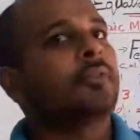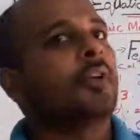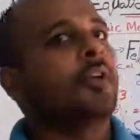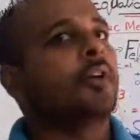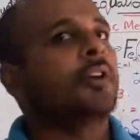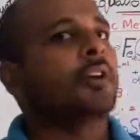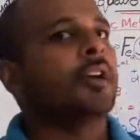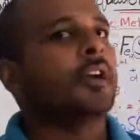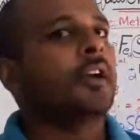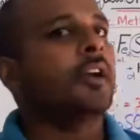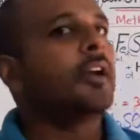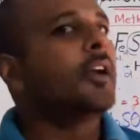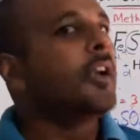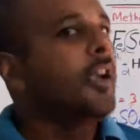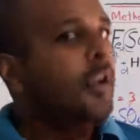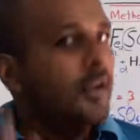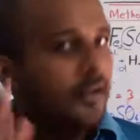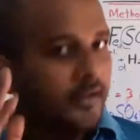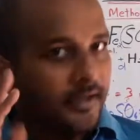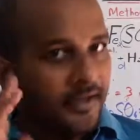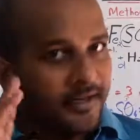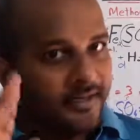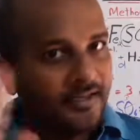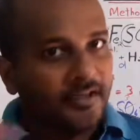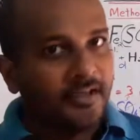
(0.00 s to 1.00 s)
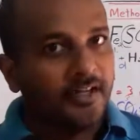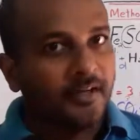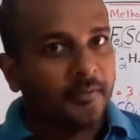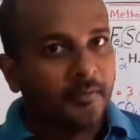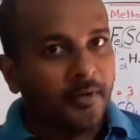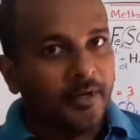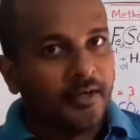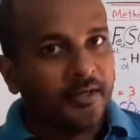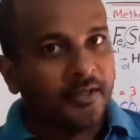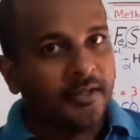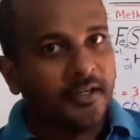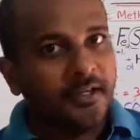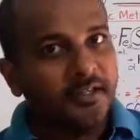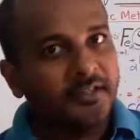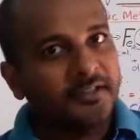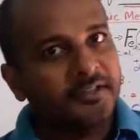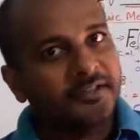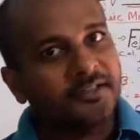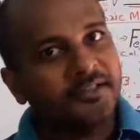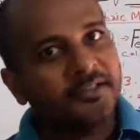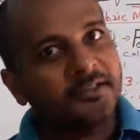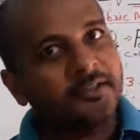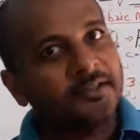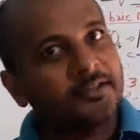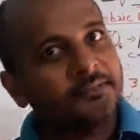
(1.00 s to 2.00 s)
Okay. Take care, my
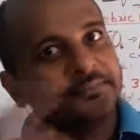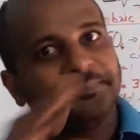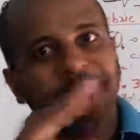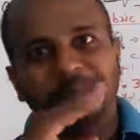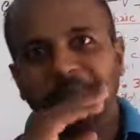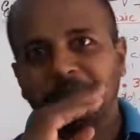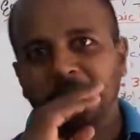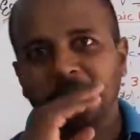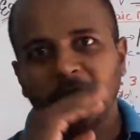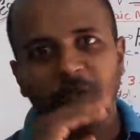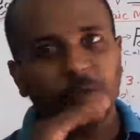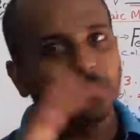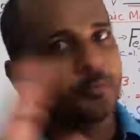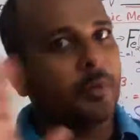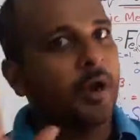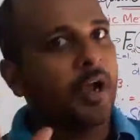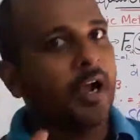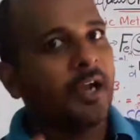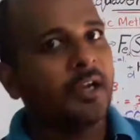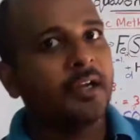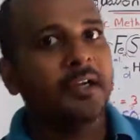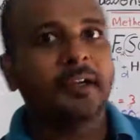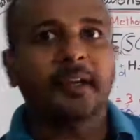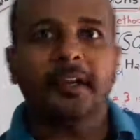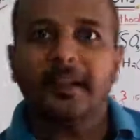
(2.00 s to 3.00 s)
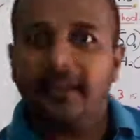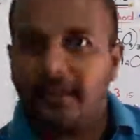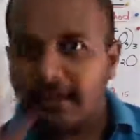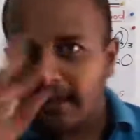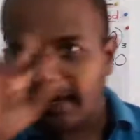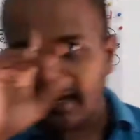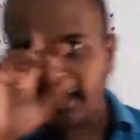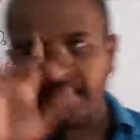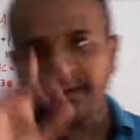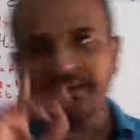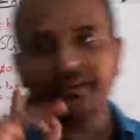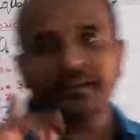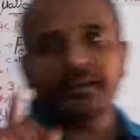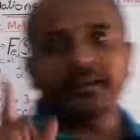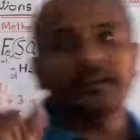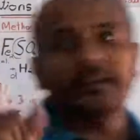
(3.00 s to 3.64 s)
kids. Goodbye and